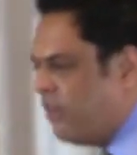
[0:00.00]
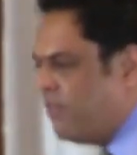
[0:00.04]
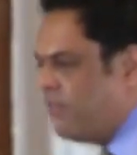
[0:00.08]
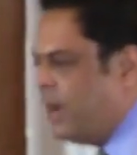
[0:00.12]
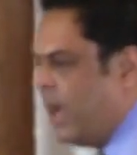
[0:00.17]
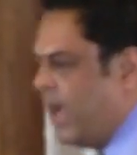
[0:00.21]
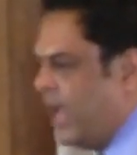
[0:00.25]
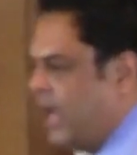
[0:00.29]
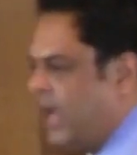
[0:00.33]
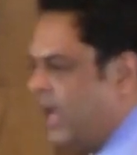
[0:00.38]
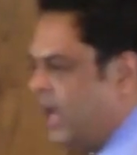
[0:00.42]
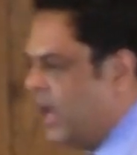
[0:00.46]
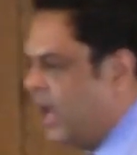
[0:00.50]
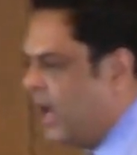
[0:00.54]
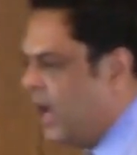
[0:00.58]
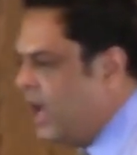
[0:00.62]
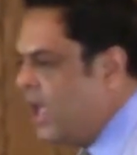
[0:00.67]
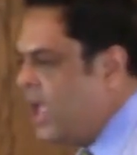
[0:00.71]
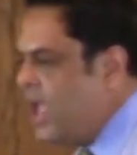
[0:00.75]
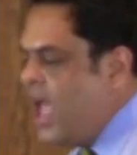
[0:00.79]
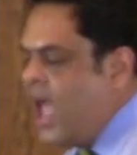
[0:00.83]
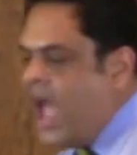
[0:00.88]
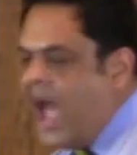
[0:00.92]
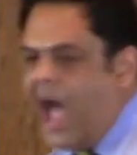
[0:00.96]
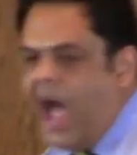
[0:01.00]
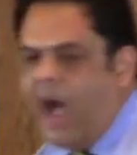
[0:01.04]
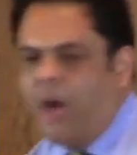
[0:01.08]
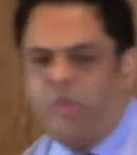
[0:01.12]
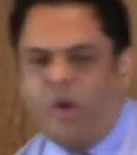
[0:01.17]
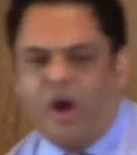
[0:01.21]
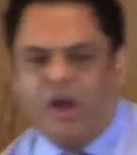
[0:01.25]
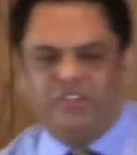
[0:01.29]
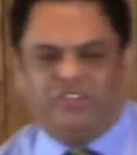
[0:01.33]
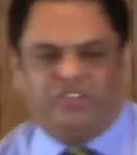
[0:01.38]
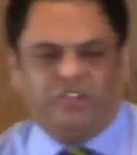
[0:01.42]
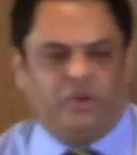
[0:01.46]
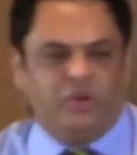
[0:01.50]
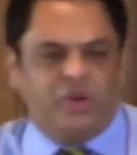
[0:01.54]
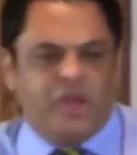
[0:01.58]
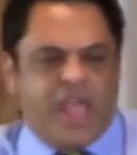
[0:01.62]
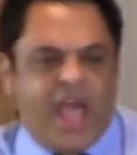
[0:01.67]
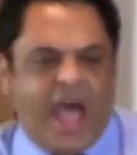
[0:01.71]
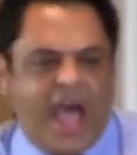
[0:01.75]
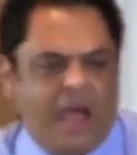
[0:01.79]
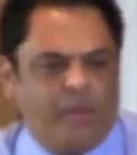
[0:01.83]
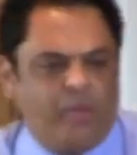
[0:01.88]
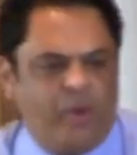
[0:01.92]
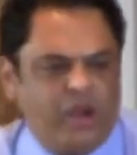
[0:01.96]
of mine. I want
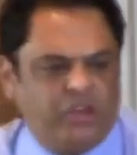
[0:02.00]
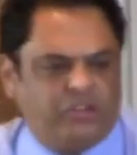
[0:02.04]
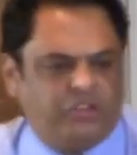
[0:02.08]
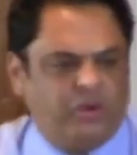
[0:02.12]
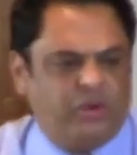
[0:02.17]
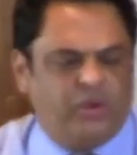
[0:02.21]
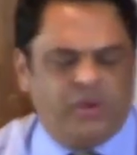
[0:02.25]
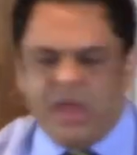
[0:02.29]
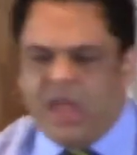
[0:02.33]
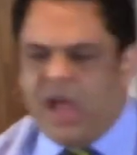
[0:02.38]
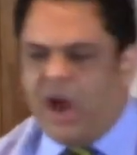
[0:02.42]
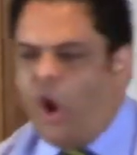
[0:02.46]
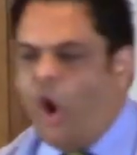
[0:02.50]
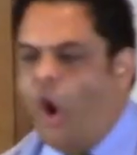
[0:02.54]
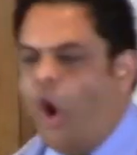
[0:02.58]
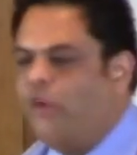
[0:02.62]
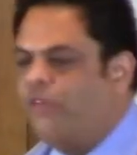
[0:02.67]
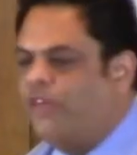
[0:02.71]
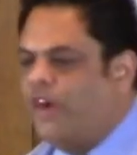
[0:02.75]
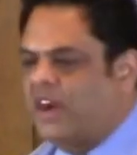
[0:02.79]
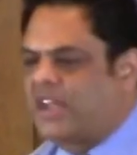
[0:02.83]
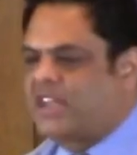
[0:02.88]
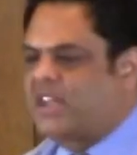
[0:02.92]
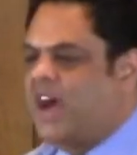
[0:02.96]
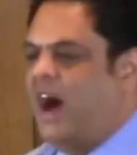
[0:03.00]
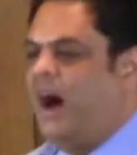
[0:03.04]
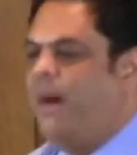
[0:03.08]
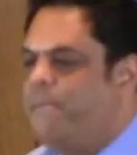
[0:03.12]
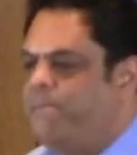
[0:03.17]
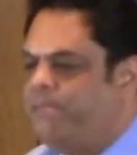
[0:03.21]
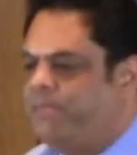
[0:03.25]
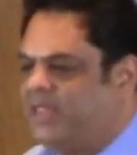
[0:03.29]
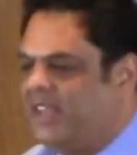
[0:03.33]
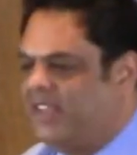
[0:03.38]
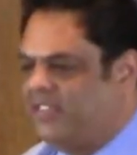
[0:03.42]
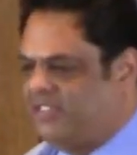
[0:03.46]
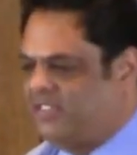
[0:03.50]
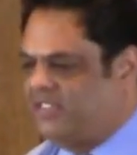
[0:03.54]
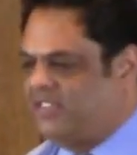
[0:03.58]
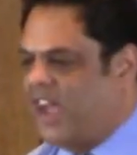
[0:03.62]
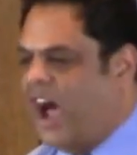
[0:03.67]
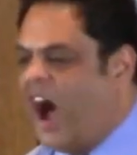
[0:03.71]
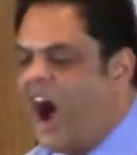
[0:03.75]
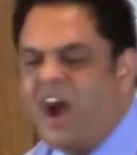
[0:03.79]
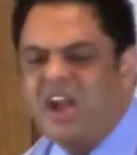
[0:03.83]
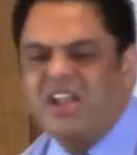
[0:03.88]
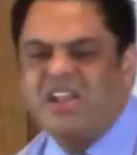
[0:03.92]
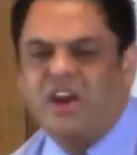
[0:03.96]
to overcome this
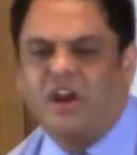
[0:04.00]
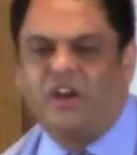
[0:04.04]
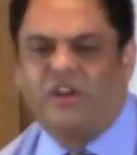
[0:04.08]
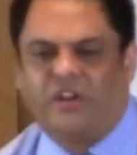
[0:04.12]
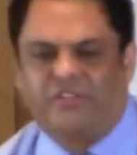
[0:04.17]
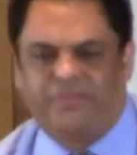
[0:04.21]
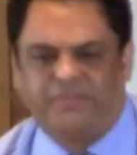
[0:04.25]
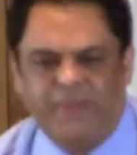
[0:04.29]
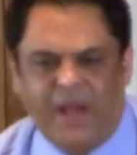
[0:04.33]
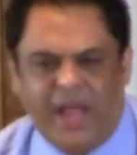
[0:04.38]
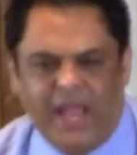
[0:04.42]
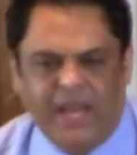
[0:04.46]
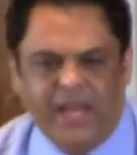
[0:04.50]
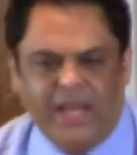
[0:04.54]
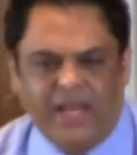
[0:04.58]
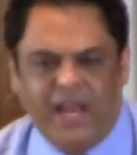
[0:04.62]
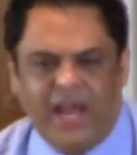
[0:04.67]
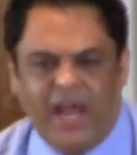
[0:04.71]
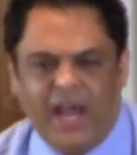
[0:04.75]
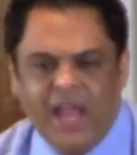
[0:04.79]
hunger of mine.